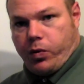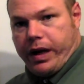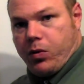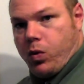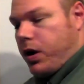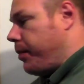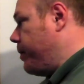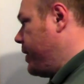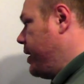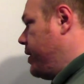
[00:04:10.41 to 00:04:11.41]
RAID 1,
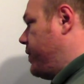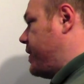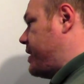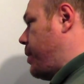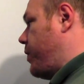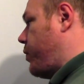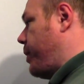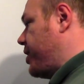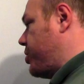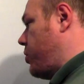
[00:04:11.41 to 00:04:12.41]
the same
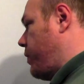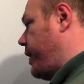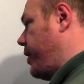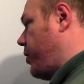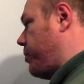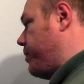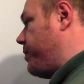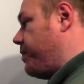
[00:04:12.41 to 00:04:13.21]
information over here.